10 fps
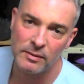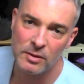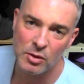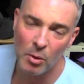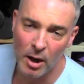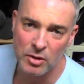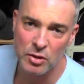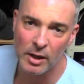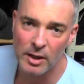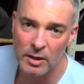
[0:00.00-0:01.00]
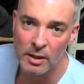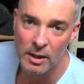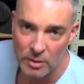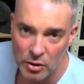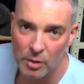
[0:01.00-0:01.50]
squash I
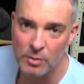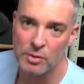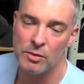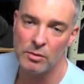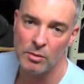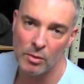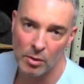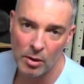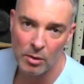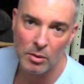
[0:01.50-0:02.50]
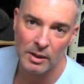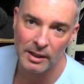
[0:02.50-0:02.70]
chose to grow uh,